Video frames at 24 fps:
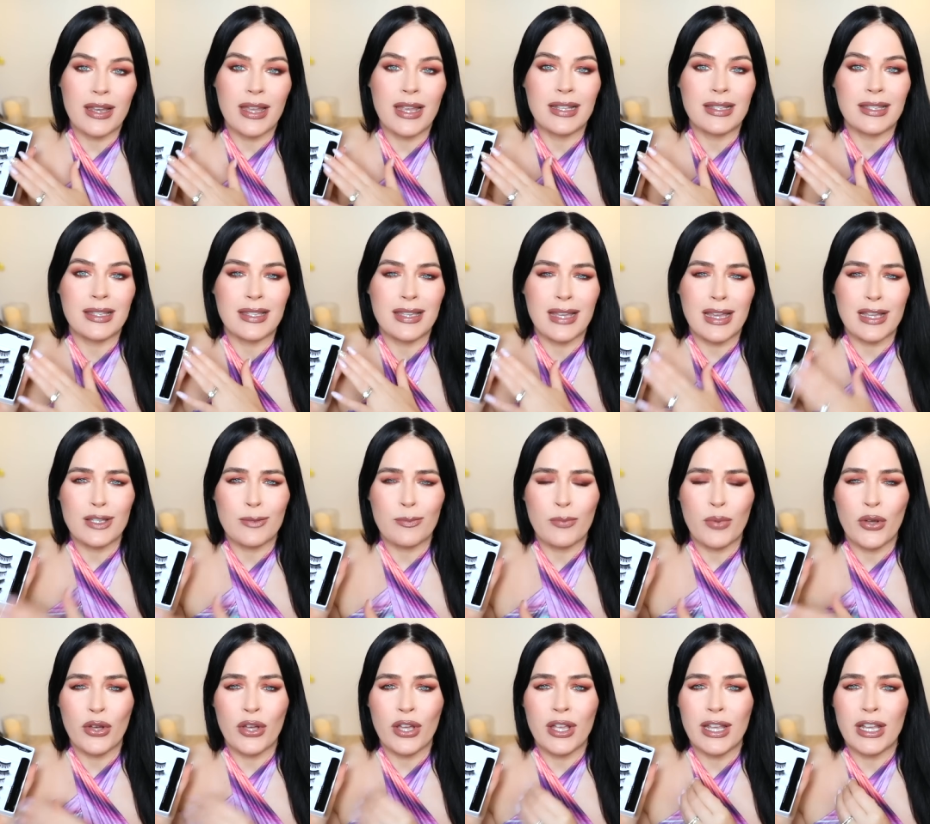It stays
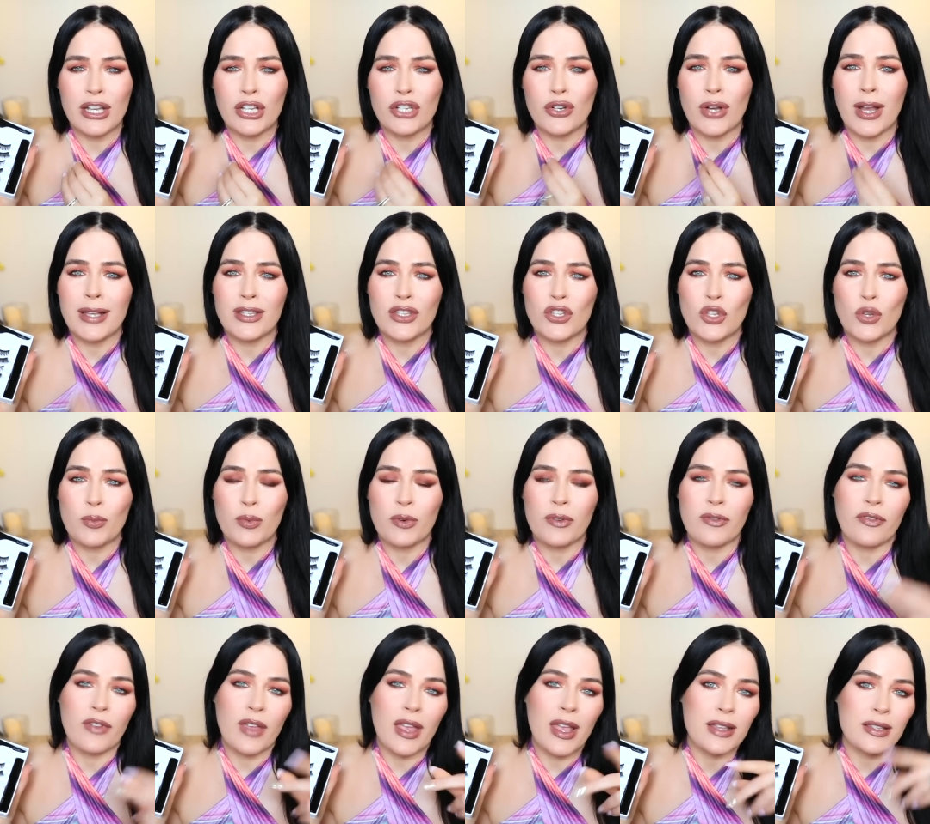put, it dries
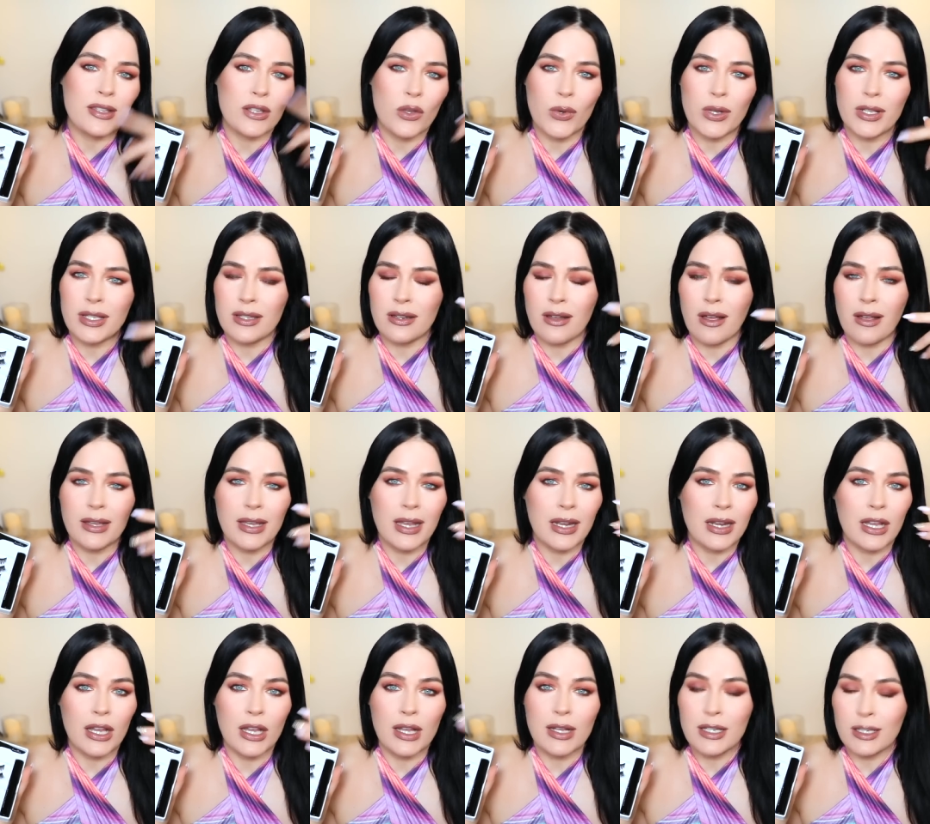super fast, so it's not
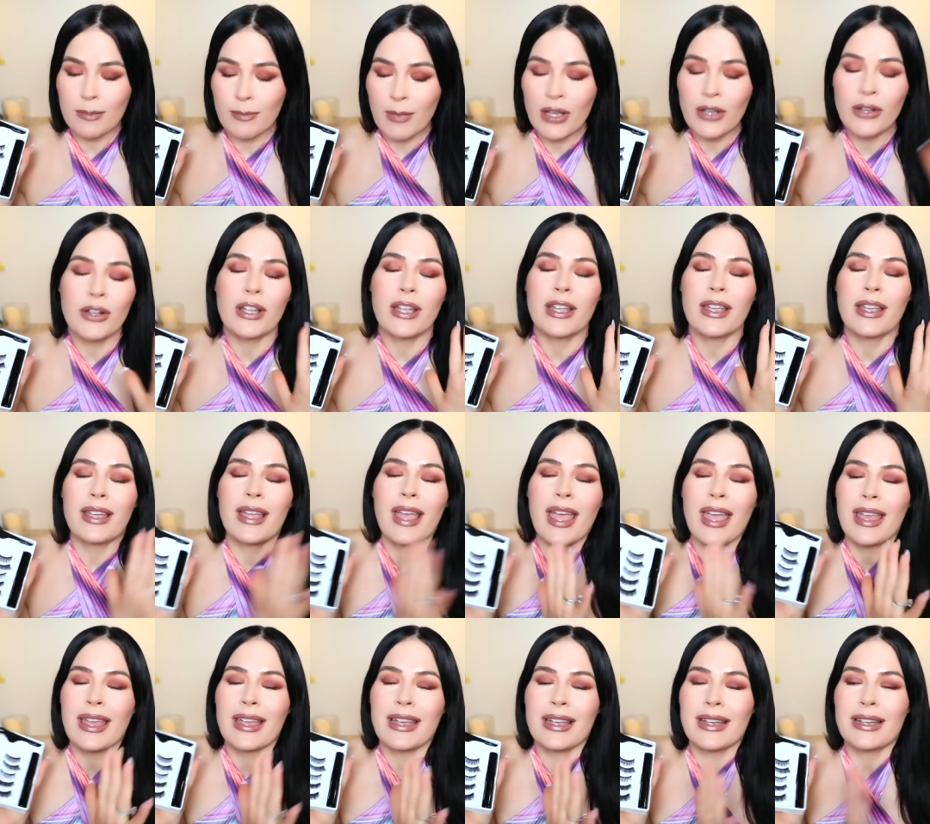getting into my
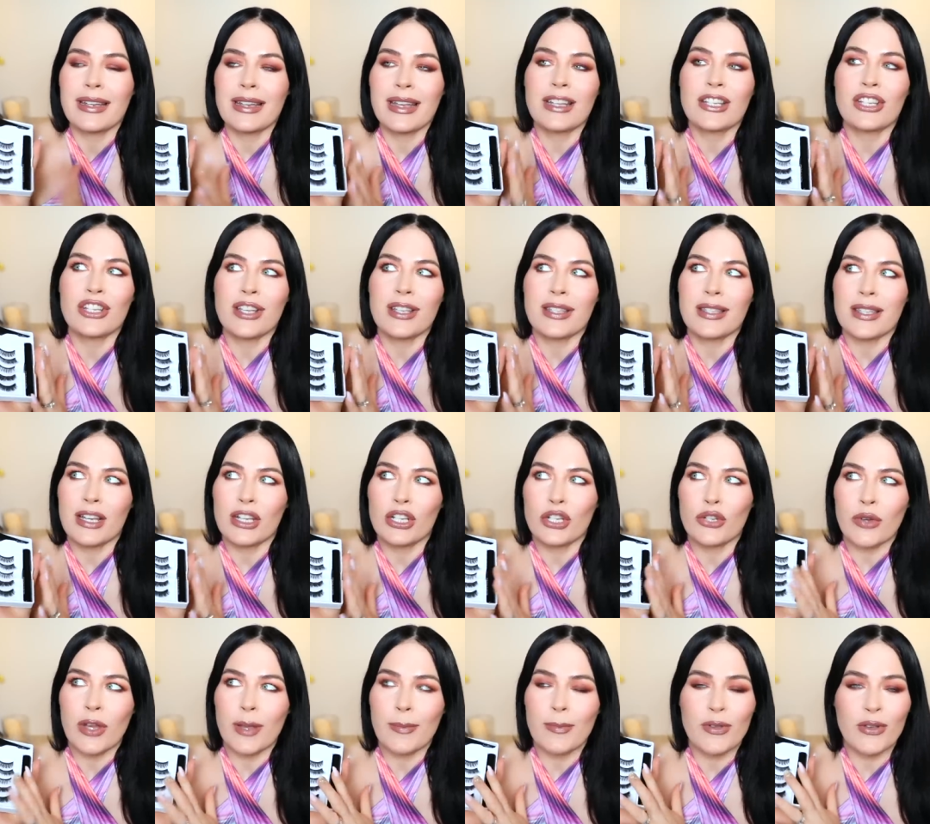hooding, and it's just a
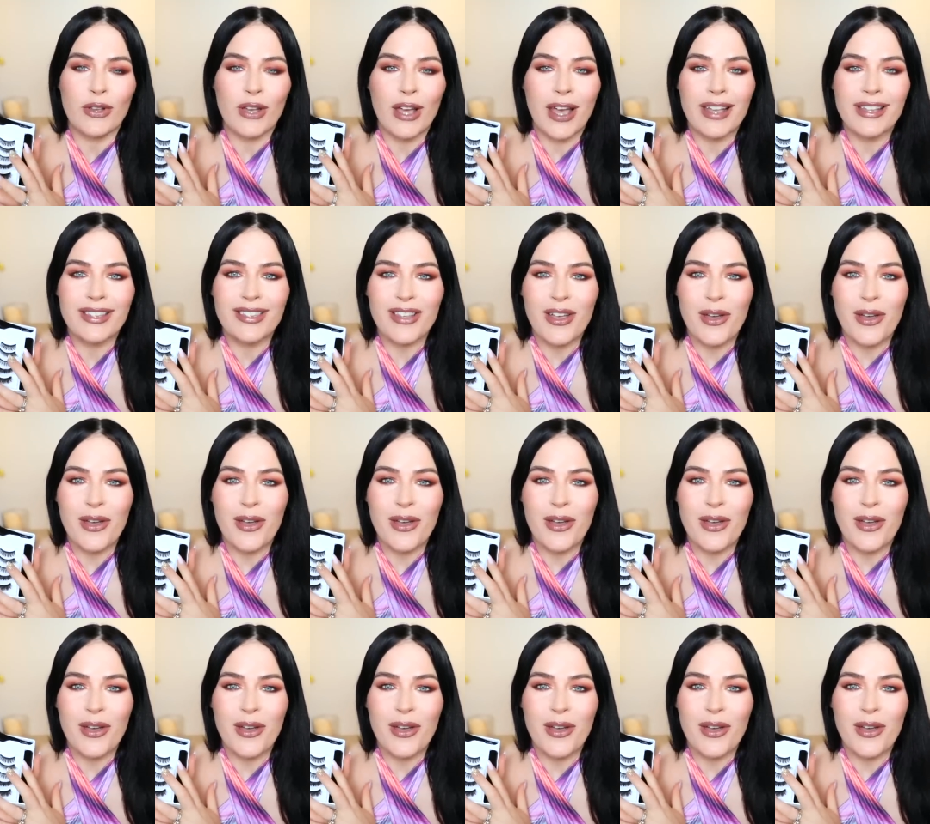dream, you guys.